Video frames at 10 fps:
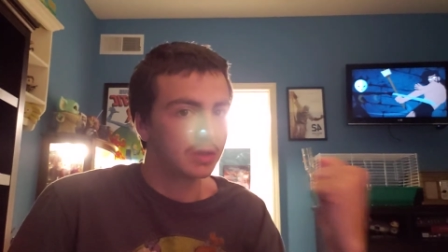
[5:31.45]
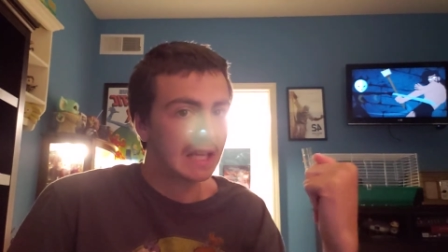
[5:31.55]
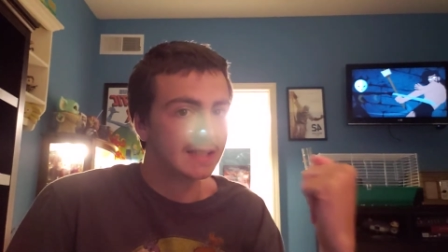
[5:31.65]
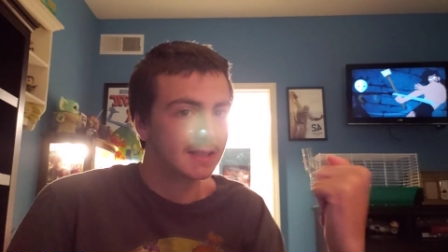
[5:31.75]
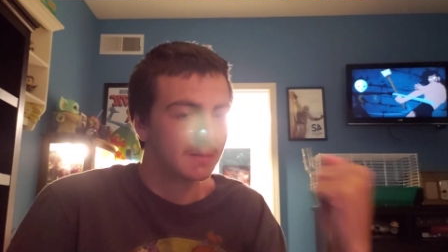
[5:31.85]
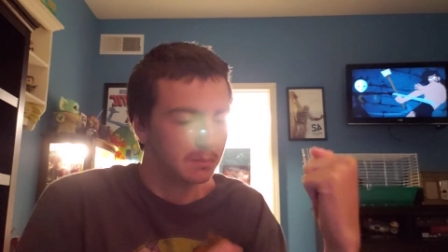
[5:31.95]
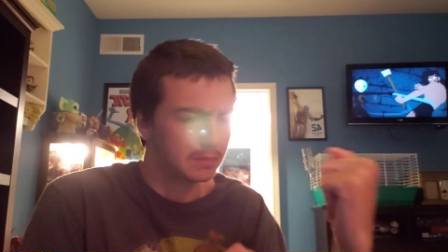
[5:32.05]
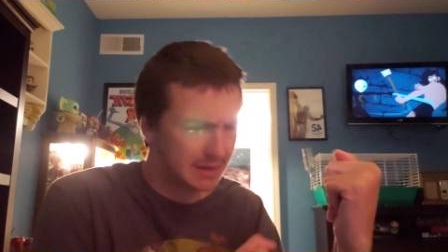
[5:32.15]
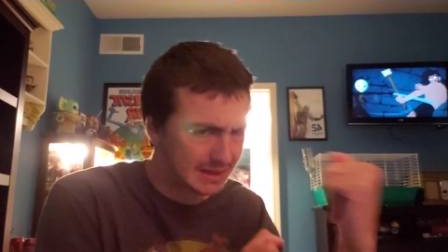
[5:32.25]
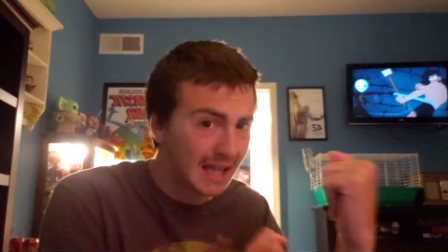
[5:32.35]
That's
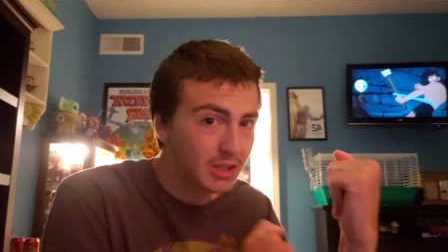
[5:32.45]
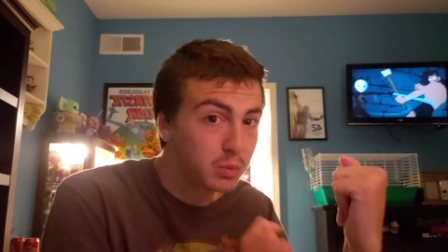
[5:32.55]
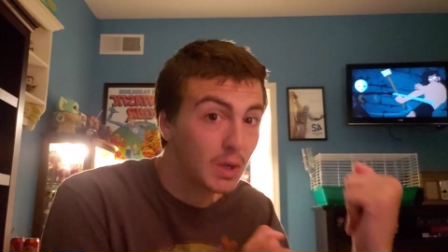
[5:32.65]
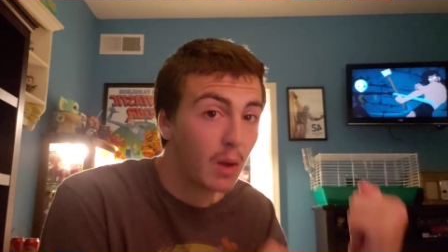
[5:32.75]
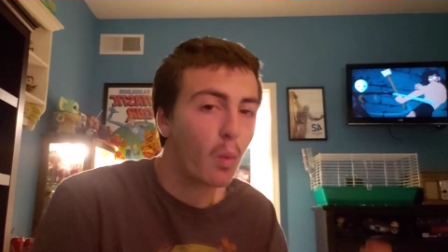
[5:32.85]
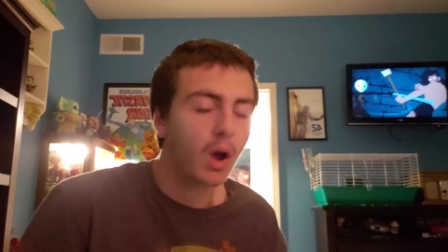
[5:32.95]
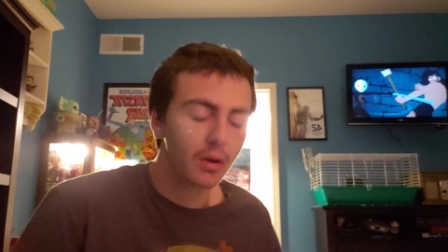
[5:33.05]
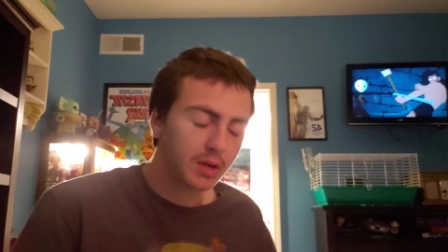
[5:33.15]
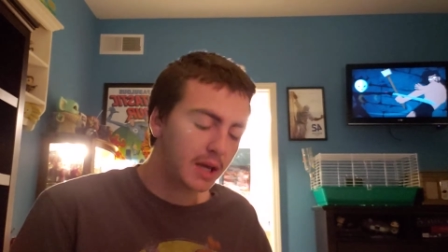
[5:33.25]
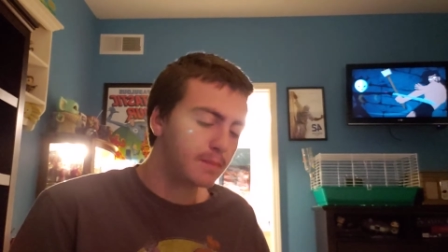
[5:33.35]
that's what I want,
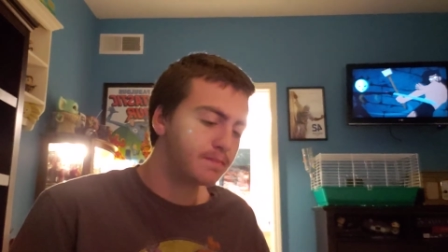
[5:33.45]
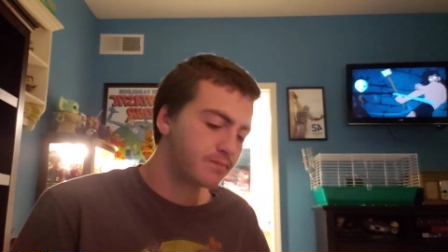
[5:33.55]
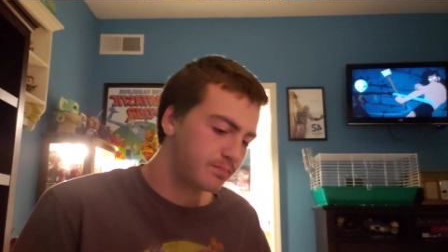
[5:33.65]
okay?